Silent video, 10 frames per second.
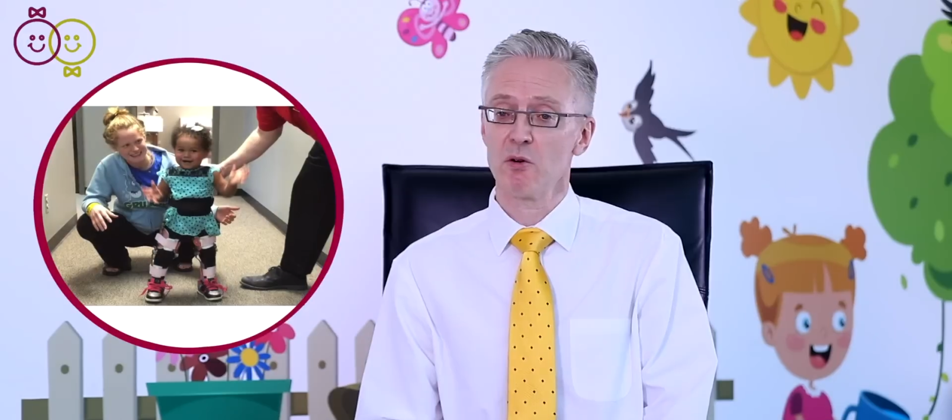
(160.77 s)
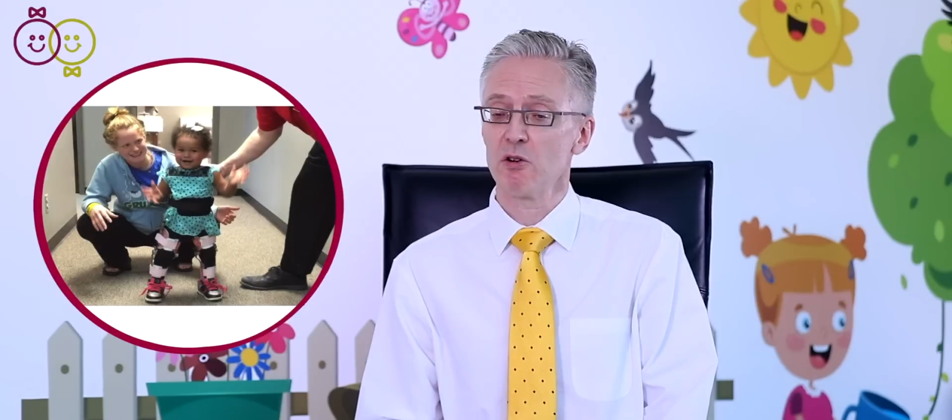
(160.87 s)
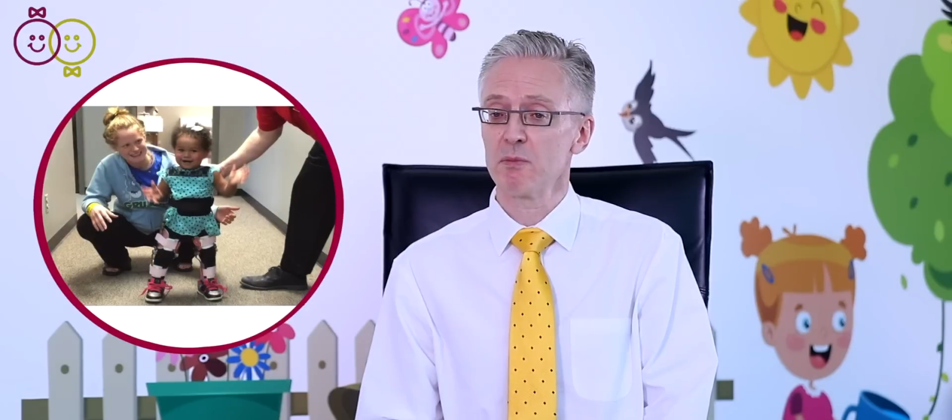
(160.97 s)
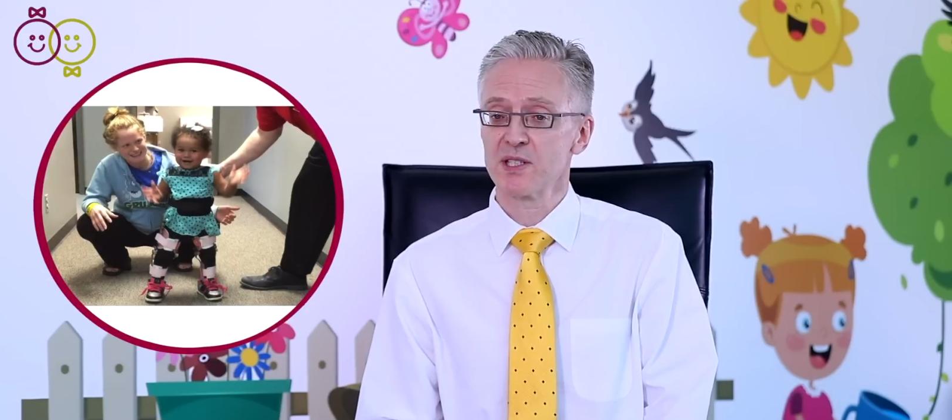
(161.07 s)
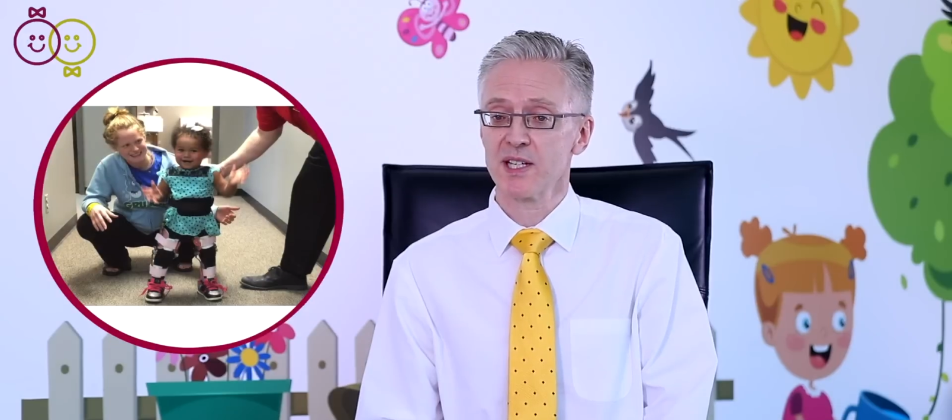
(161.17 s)
or
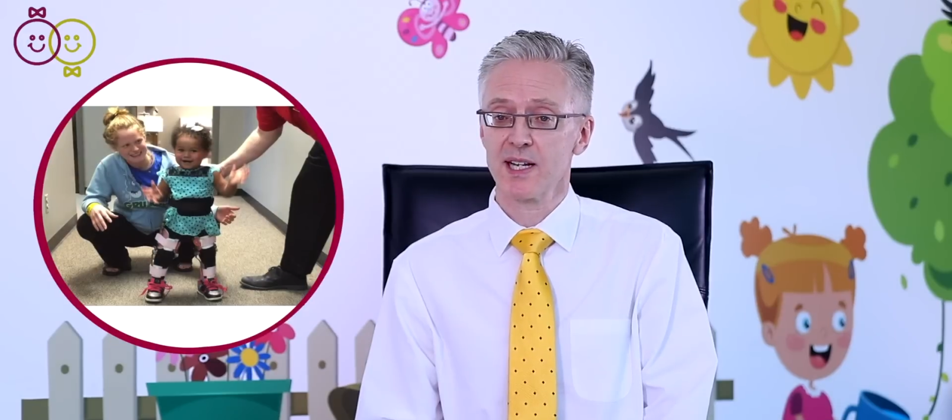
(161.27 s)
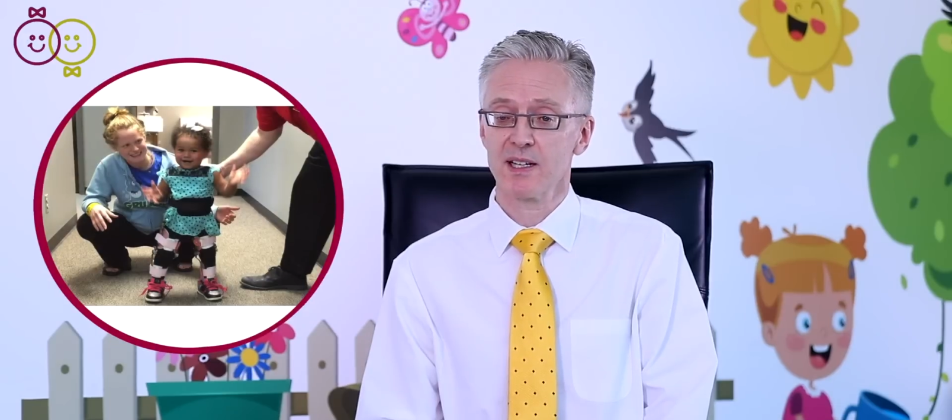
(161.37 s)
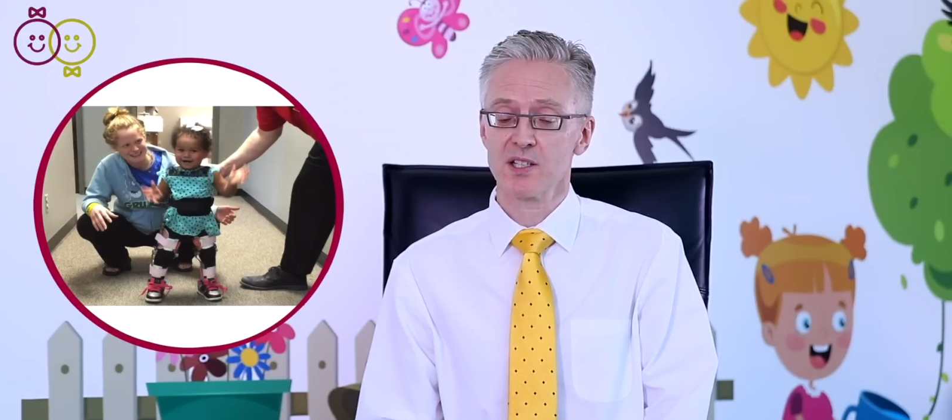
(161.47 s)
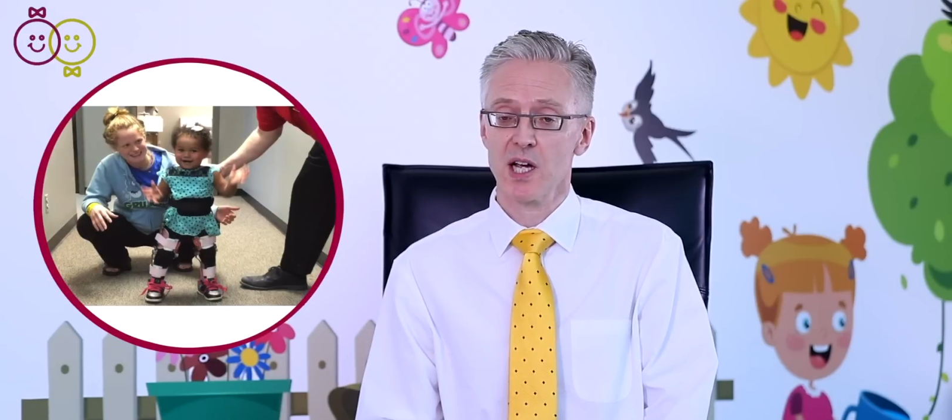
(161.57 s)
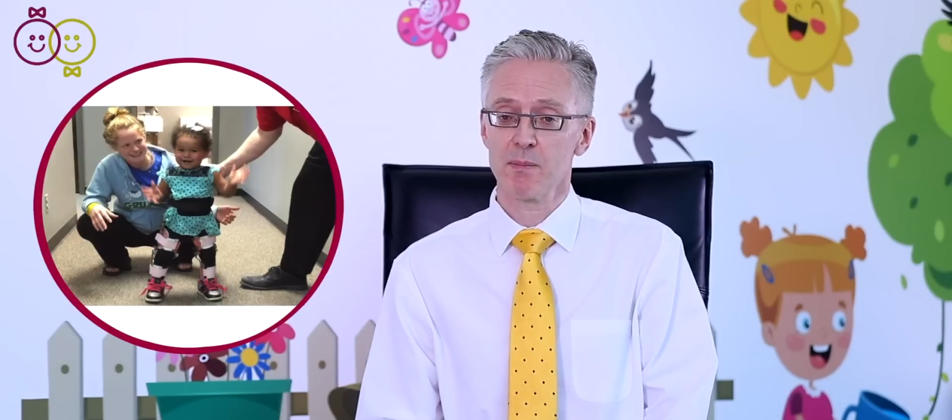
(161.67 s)
a
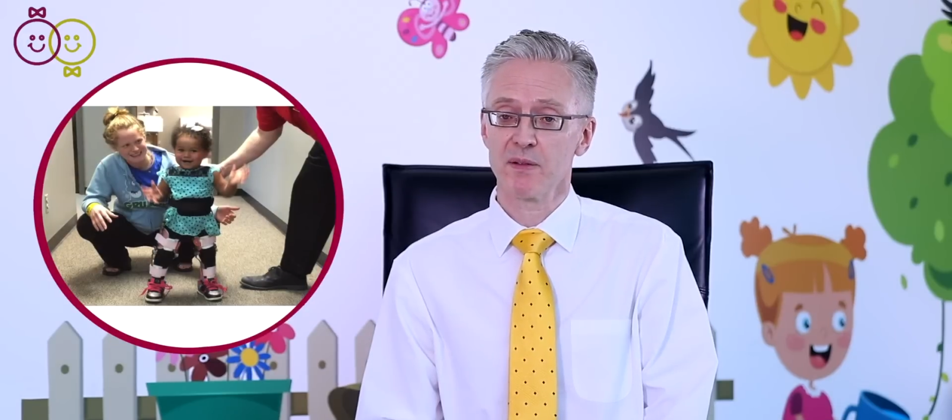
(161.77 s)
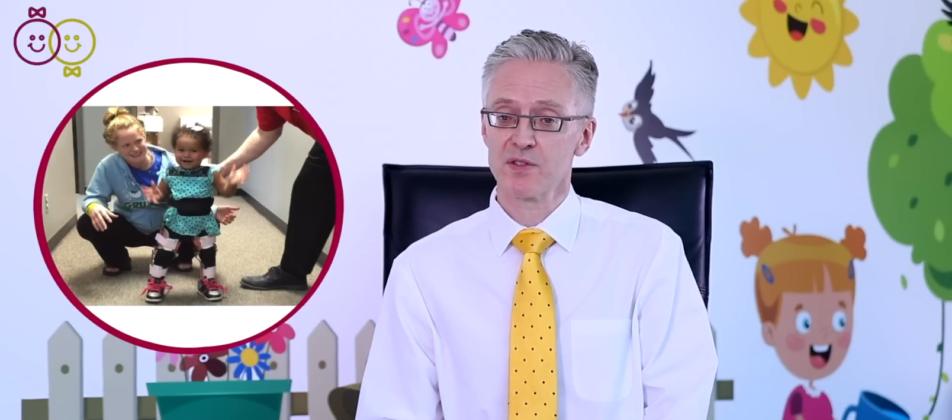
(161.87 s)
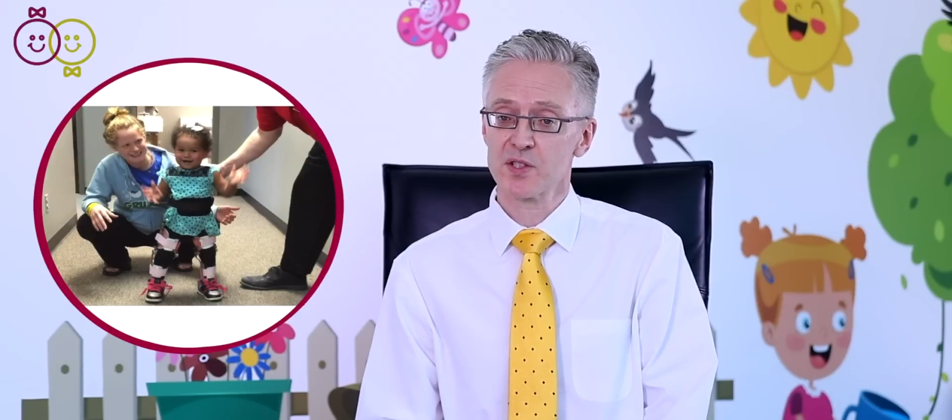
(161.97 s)
particular type of